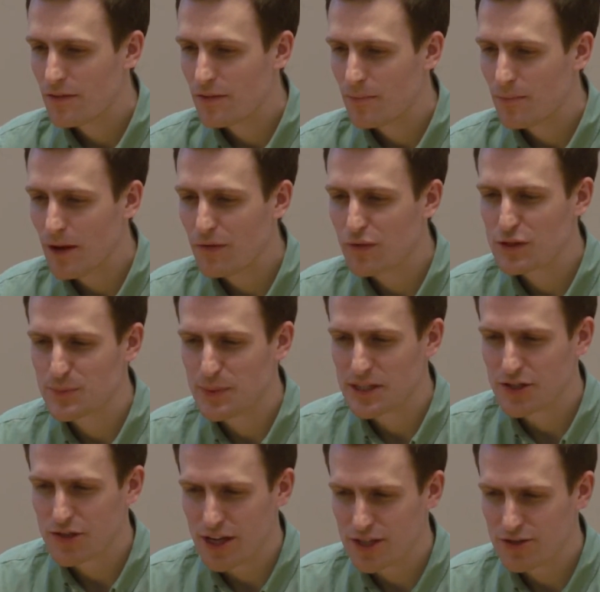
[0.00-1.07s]

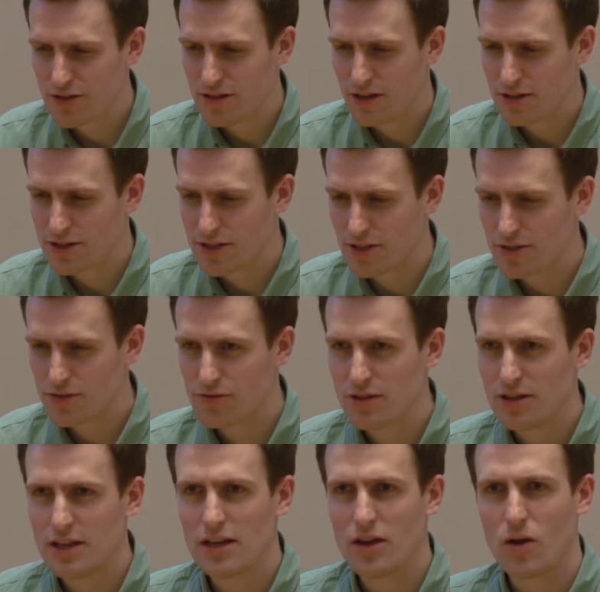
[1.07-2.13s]
mindfulness-based stress reduction is
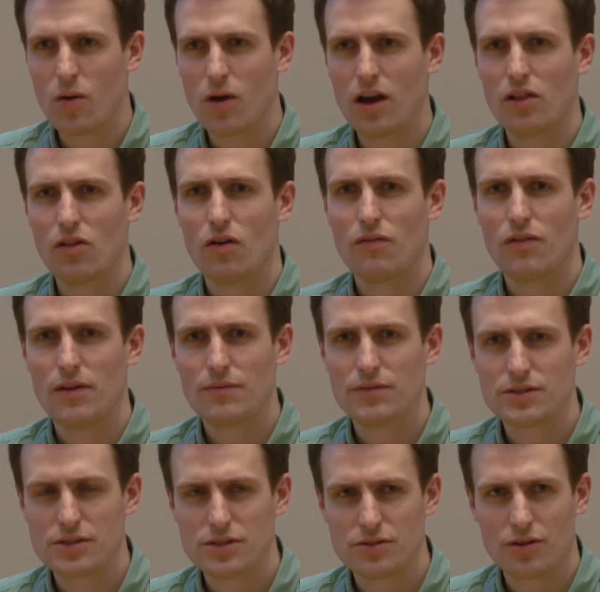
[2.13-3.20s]
really quite a lot of
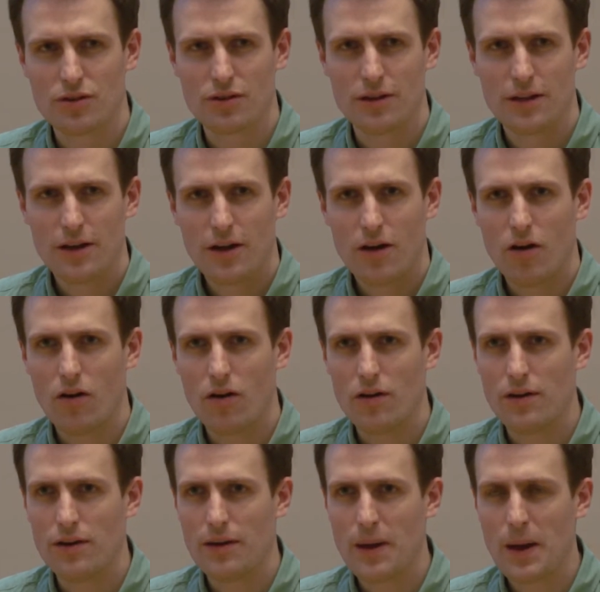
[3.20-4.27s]
emphasis
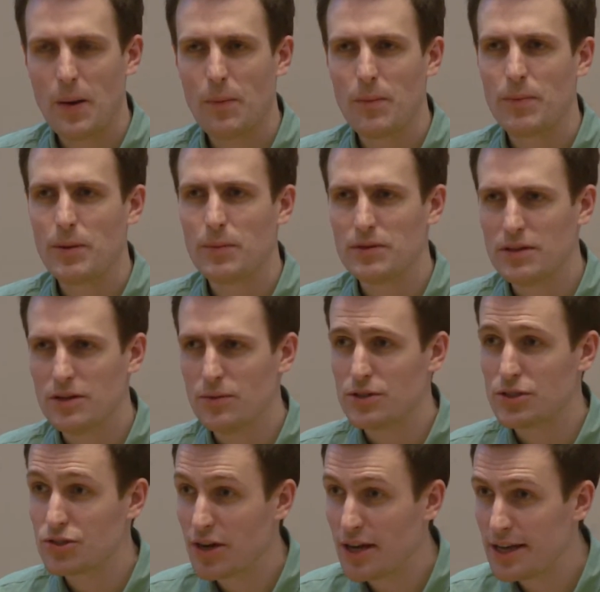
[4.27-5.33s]
on helping people deal with
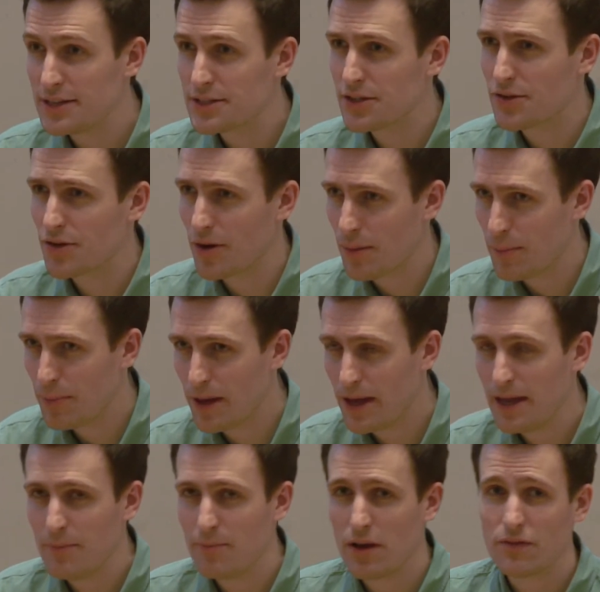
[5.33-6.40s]
stress and chronic
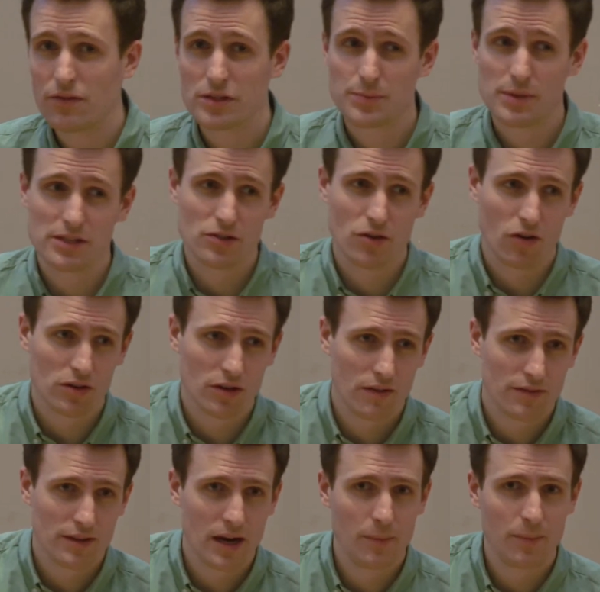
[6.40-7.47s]
pain. Mindfulness-based
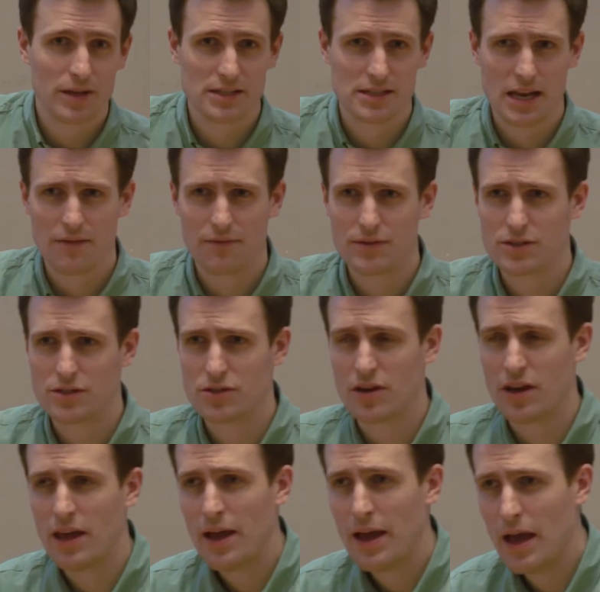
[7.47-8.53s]
cognitive therapy has an emphasis
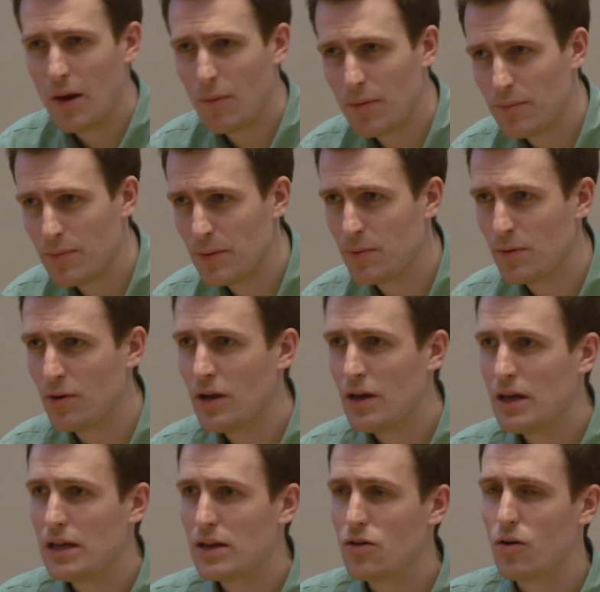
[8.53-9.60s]
on helping people
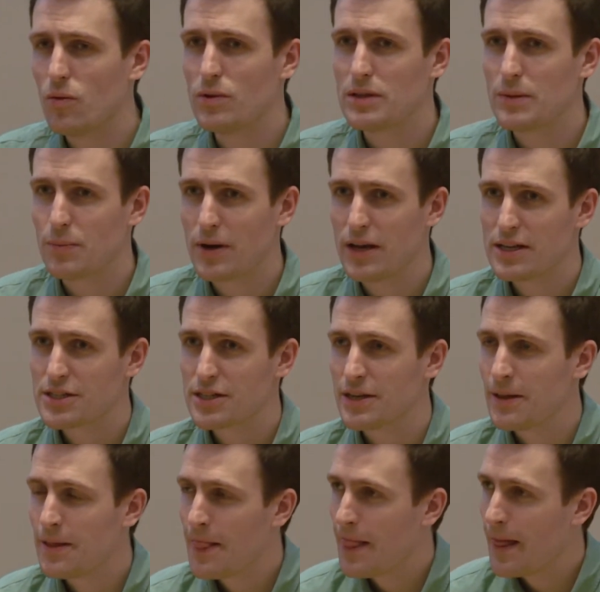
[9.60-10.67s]
cope with depression.
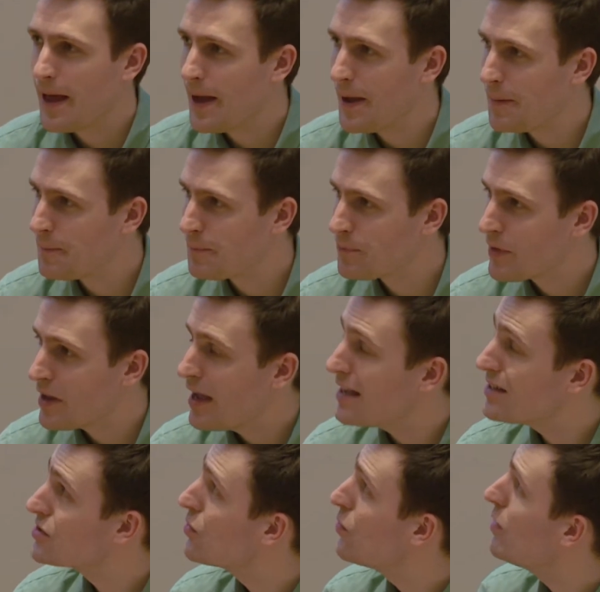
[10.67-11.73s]
And
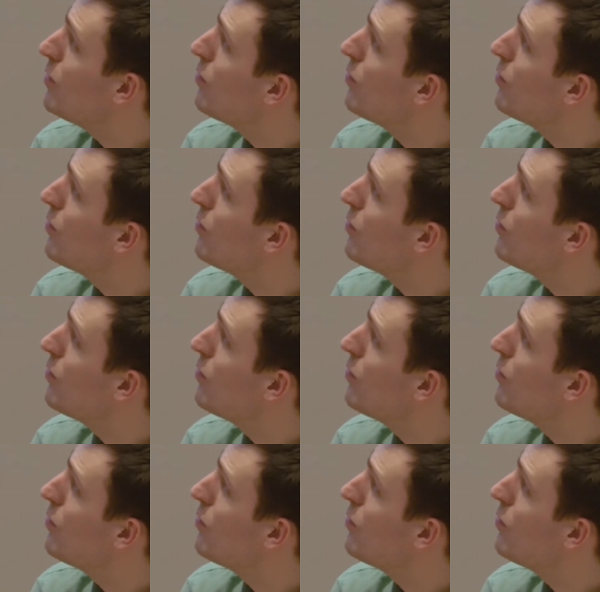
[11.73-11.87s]
so we